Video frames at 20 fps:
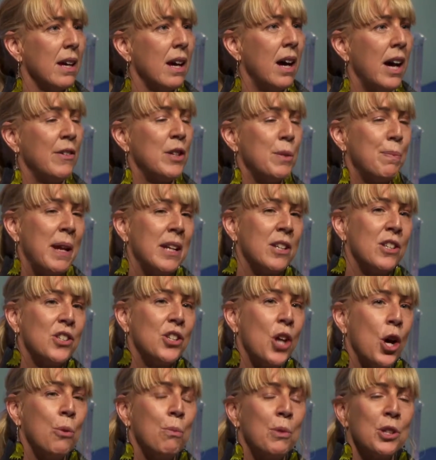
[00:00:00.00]
I've spent
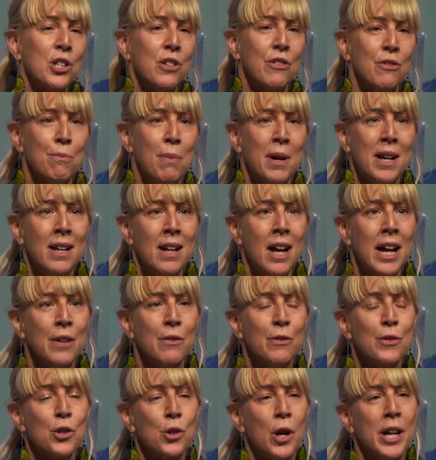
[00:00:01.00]
so much of my
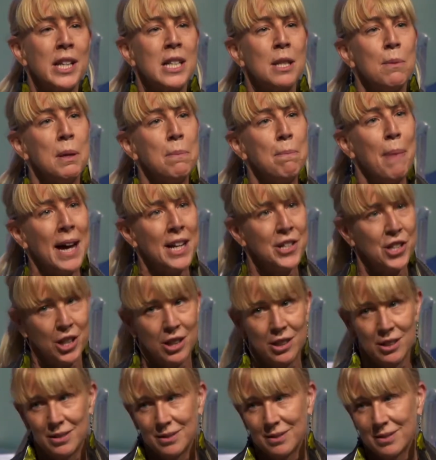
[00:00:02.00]
life trying to be
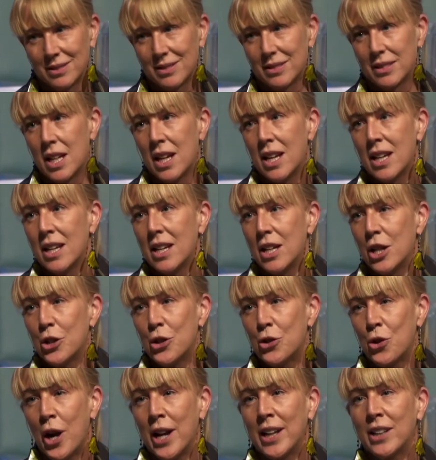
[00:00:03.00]
better,
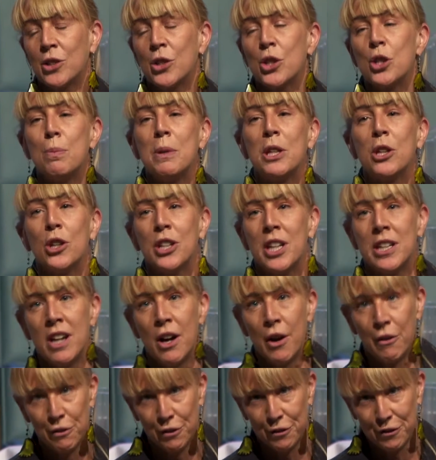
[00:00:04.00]
trying to be good
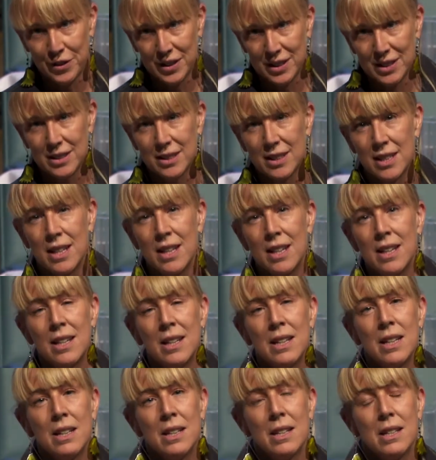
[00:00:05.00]
enough
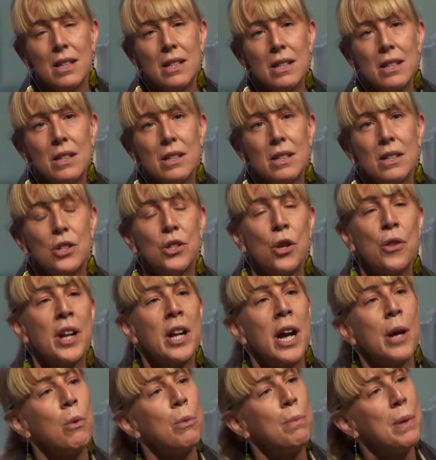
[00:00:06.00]
so that
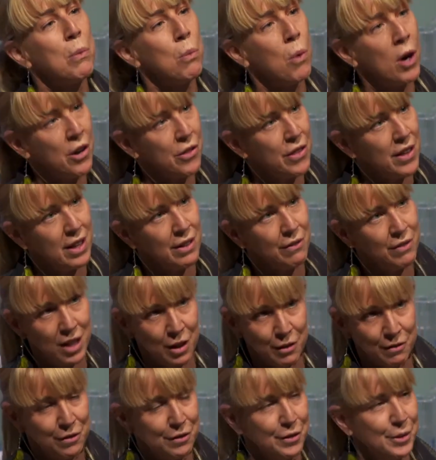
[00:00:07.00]
I would be worthy of
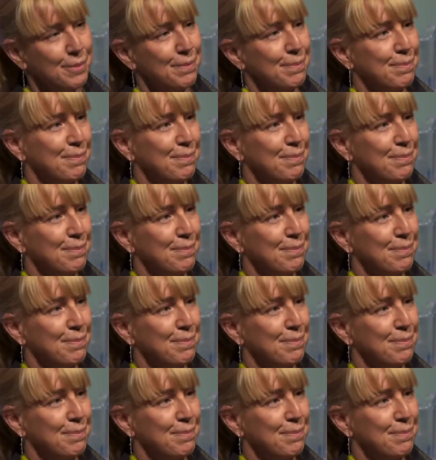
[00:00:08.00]
love,